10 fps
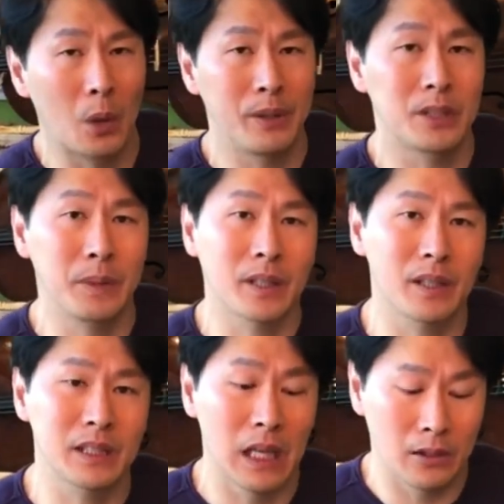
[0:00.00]
is
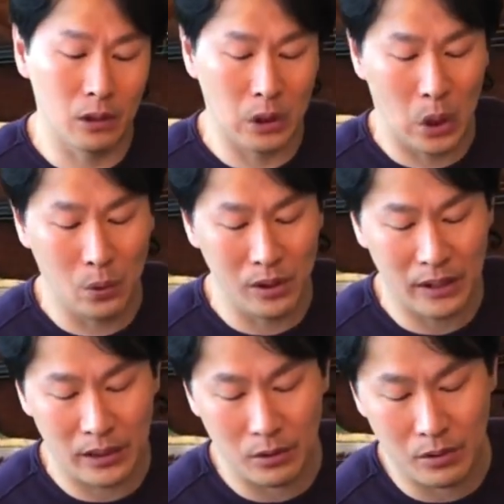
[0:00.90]
because the lower
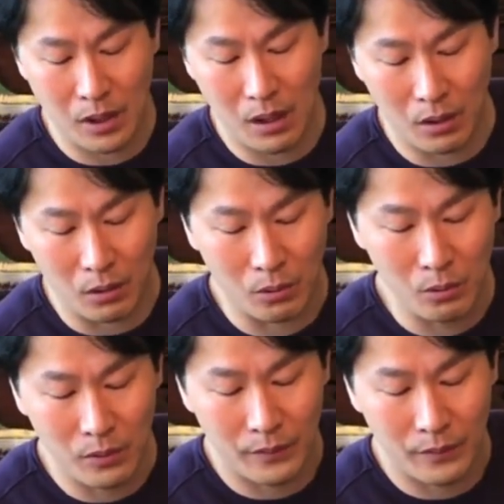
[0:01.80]
that you go,